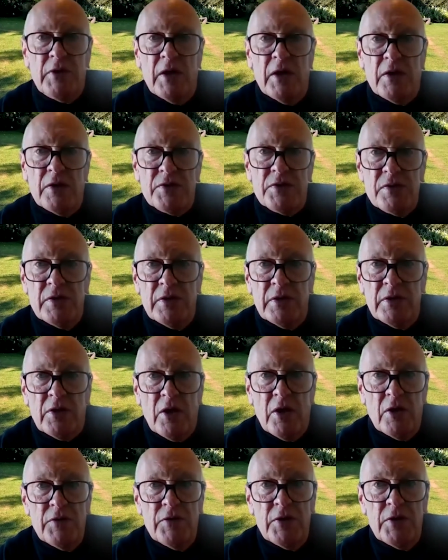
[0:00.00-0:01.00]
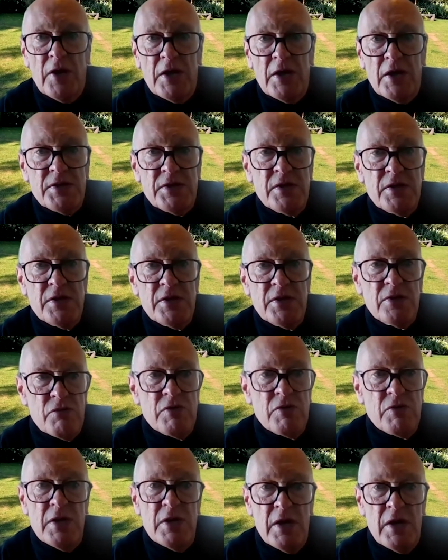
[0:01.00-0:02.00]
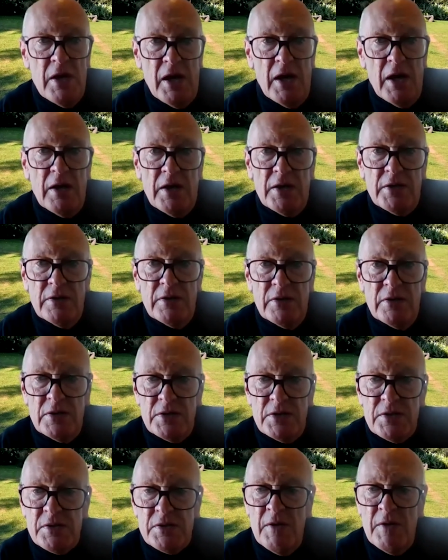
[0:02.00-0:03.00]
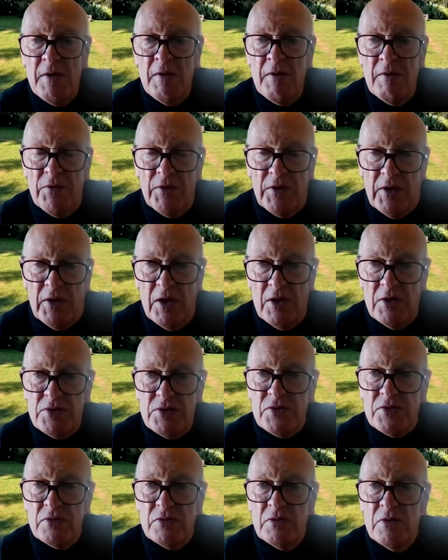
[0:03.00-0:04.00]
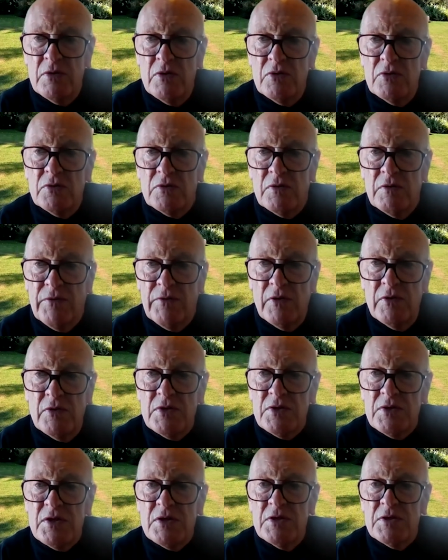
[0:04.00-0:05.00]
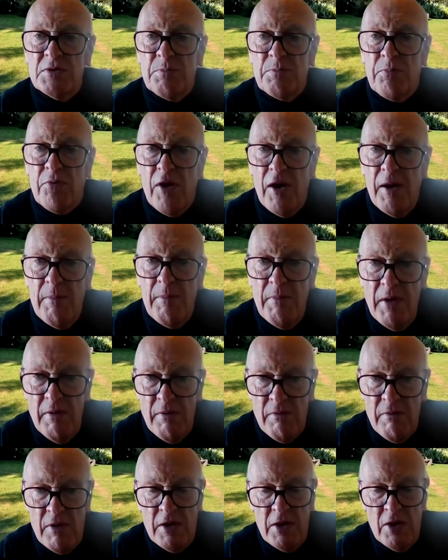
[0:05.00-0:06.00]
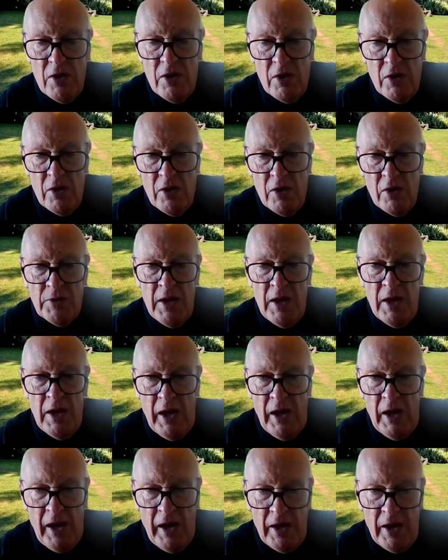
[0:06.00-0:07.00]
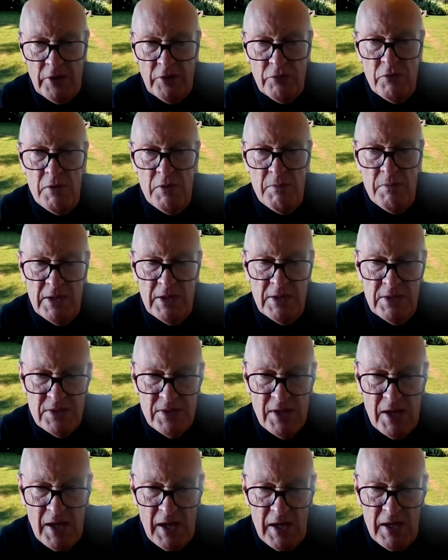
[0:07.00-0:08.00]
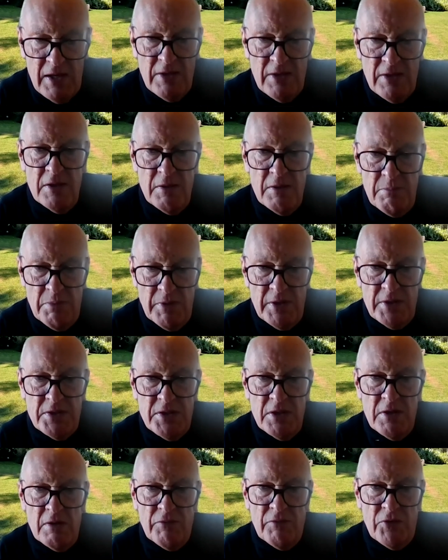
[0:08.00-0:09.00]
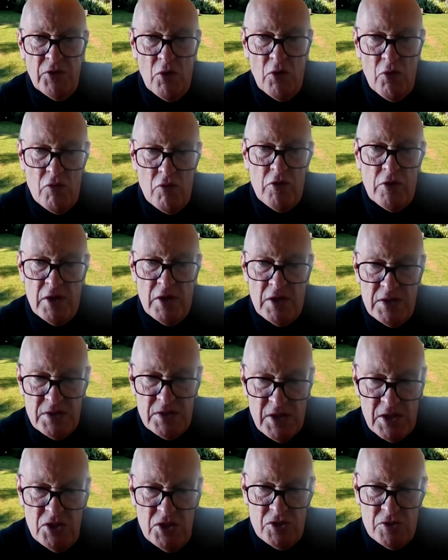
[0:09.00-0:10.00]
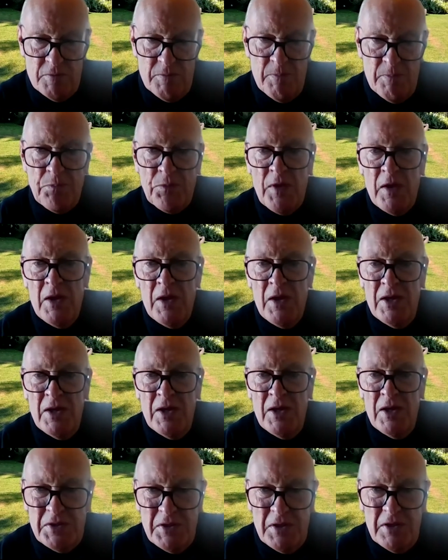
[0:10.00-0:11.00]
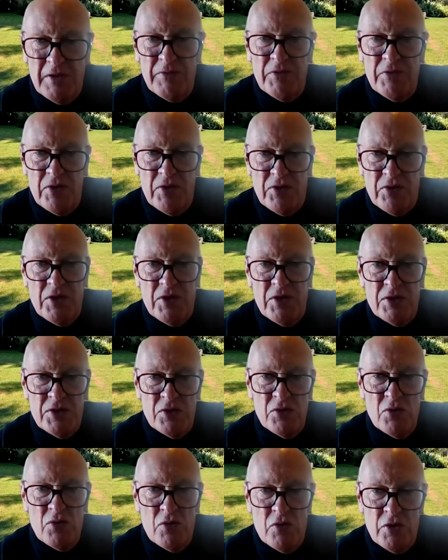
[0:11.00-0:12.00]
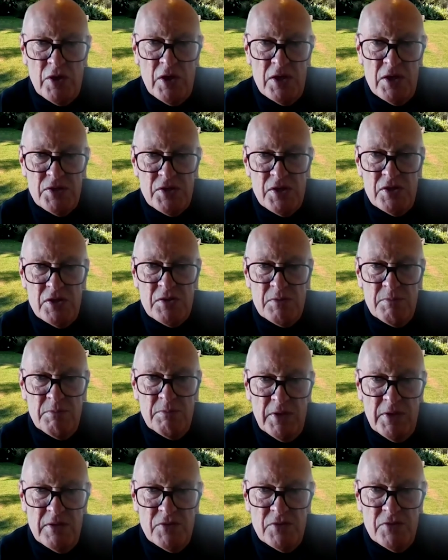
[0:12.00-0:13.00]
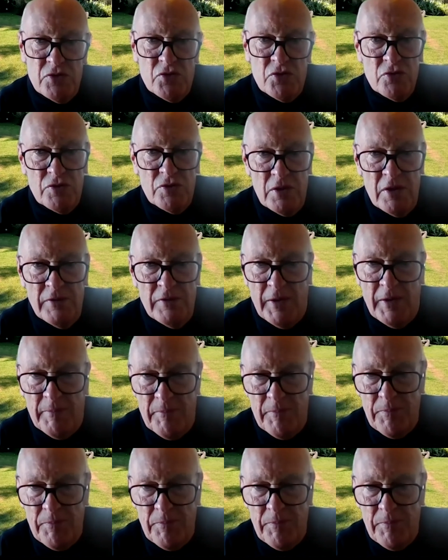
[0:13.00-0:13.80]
council, and COVID-19 has really highlighted this, the council whose focus is primarily on how do we maintain the ability of the organisation to deliver the things the organisation believes it should deliver.